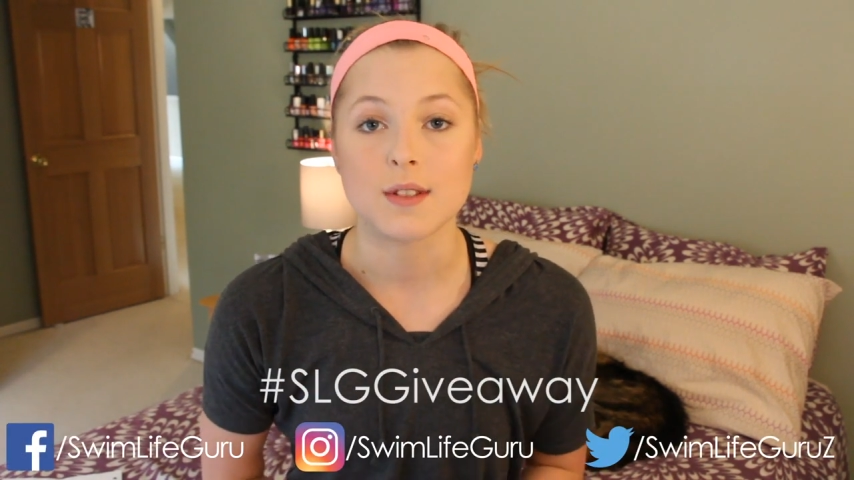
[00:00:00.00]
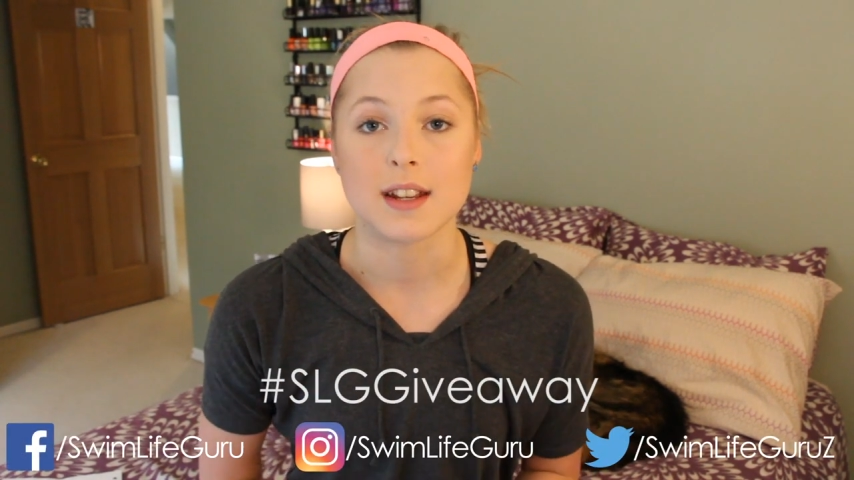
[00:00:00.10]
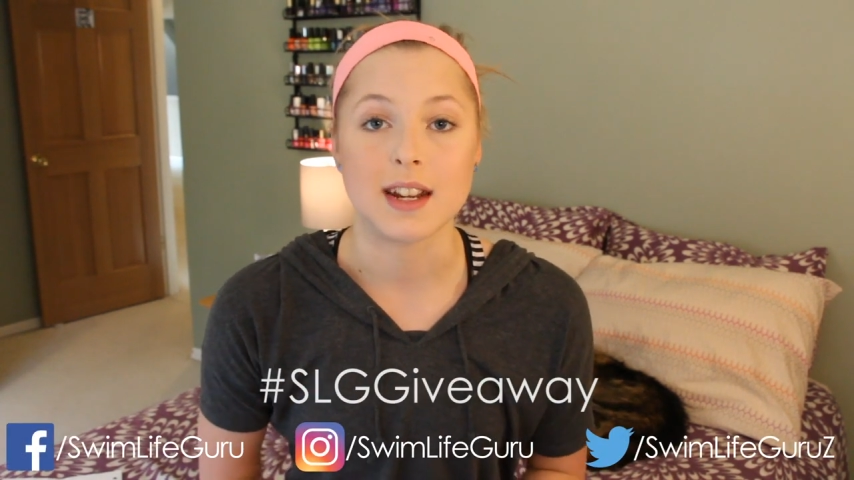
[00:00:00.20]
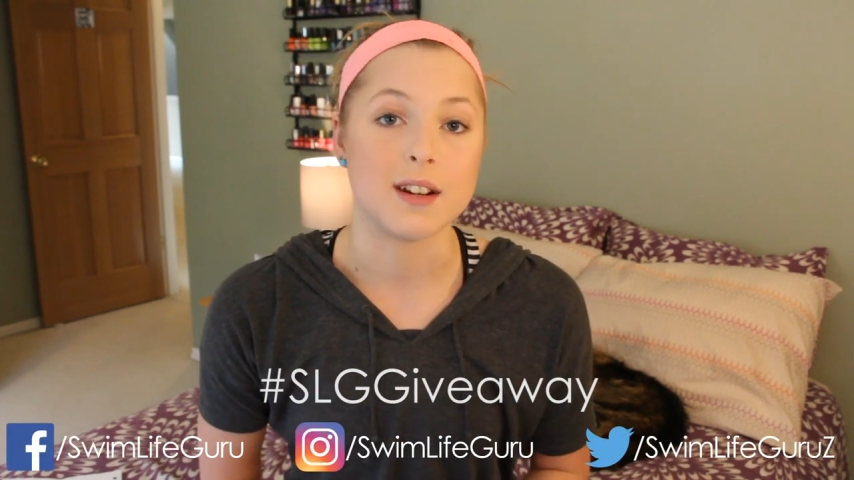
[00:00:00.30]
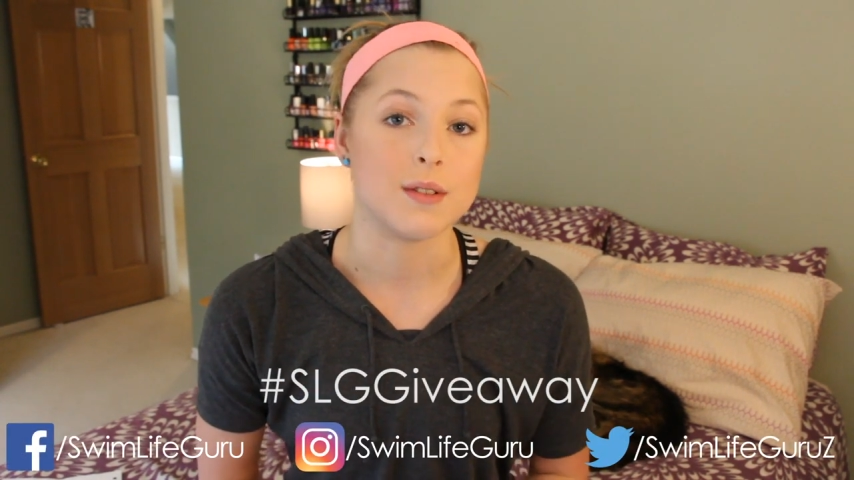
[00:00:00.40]

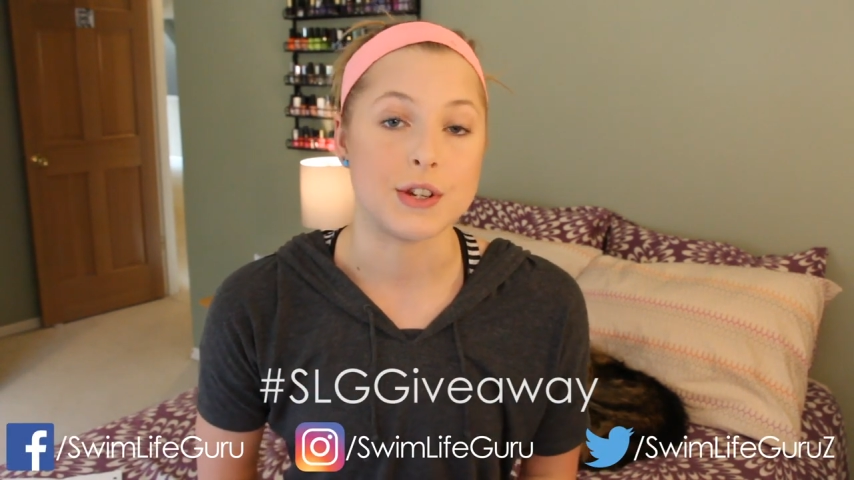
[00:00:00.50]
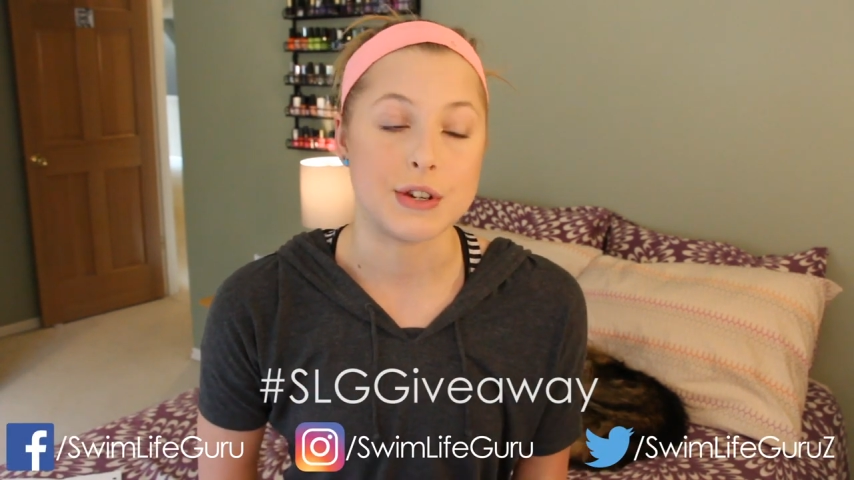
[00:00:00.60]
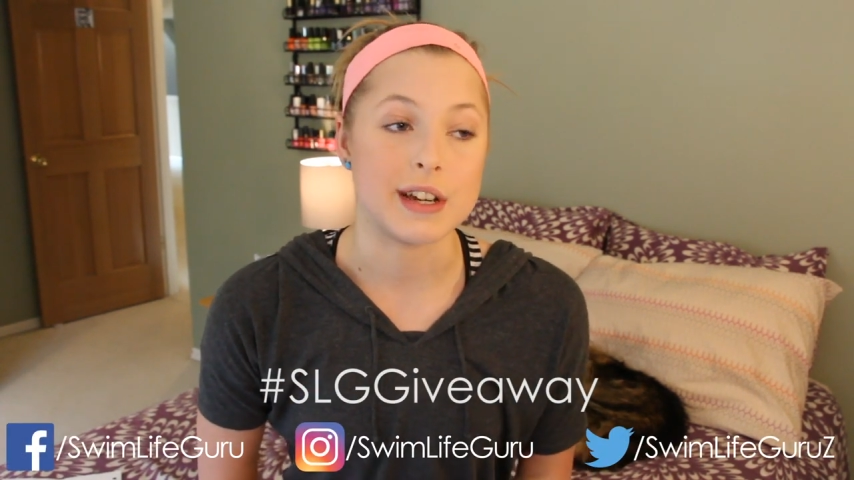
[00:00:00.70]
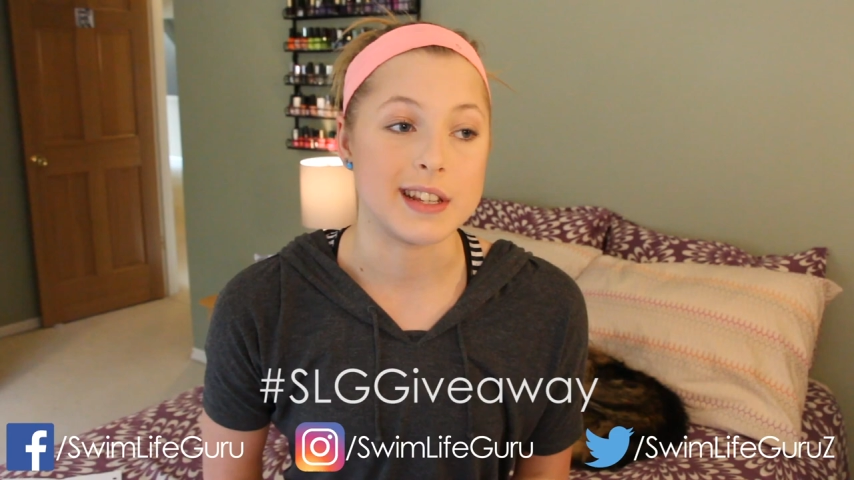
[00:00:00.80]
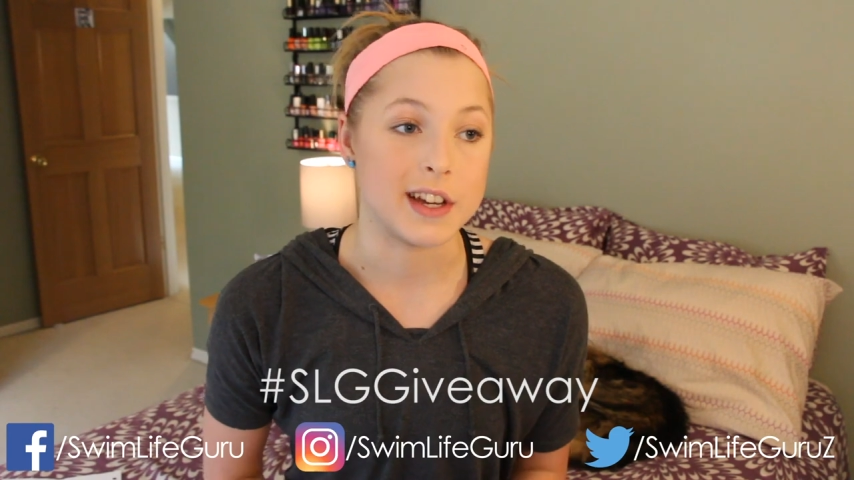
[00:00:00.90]
and I don't want
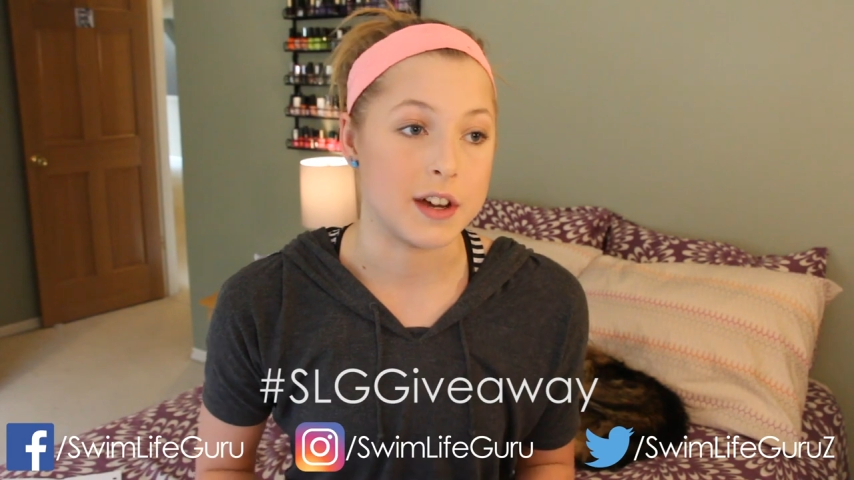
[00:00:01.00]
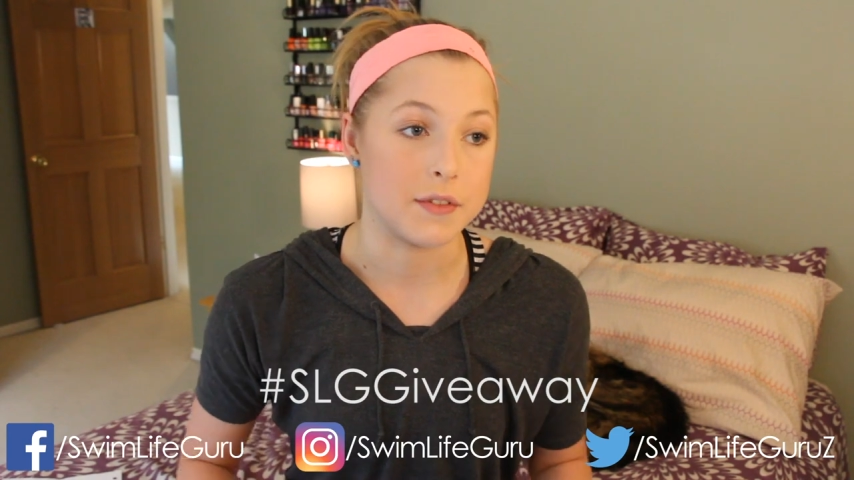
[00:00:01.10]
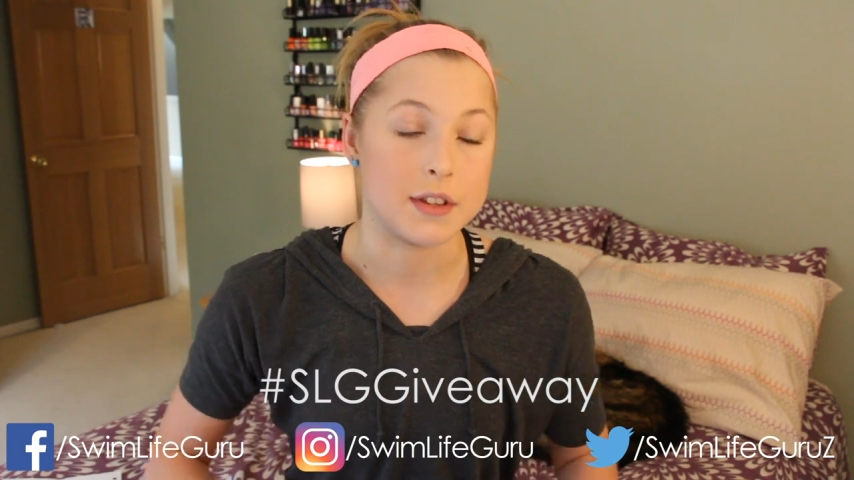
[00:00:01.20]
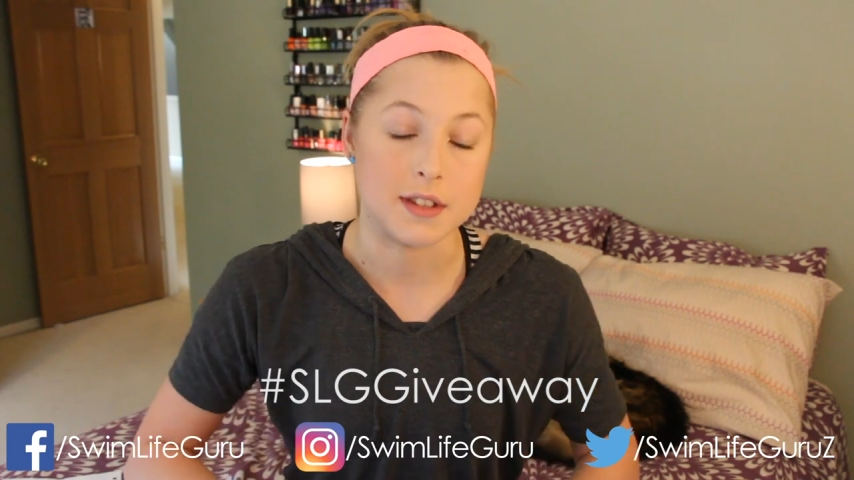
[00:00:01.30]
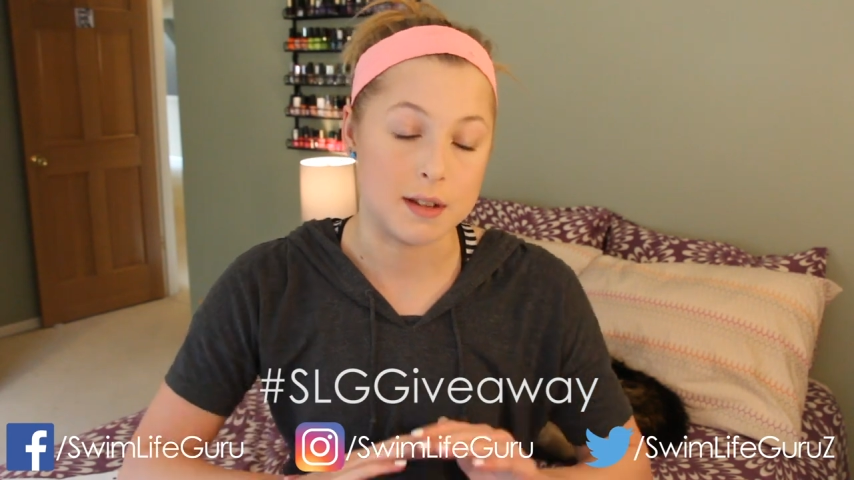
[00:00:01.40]
you guys
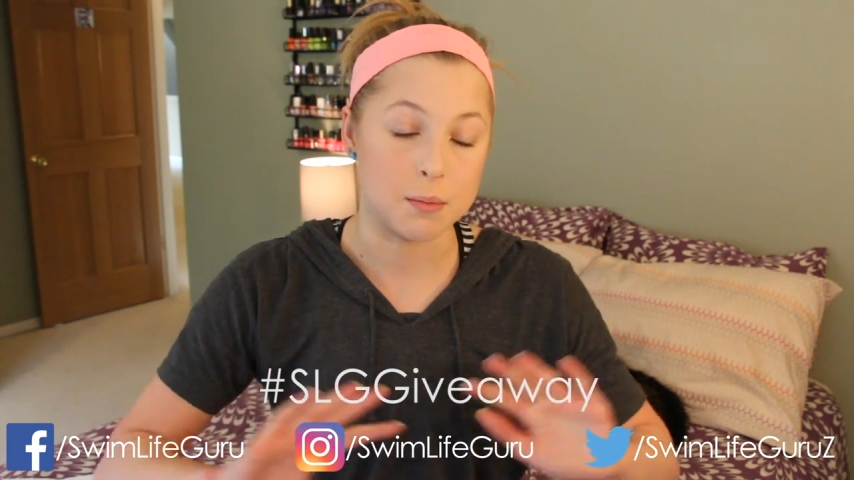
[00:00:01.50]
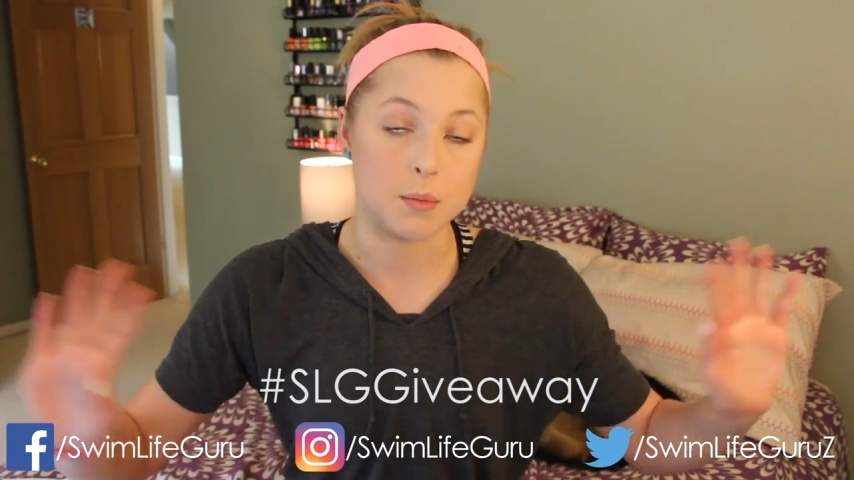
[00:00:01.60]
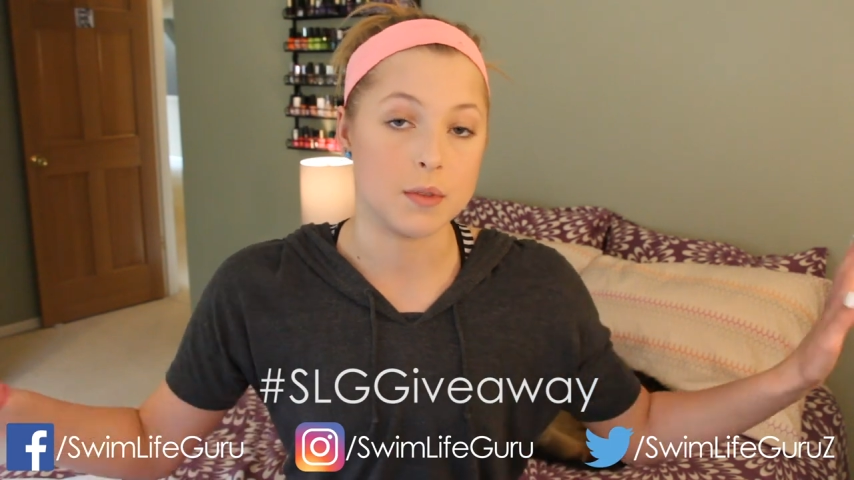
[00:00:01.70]
off on some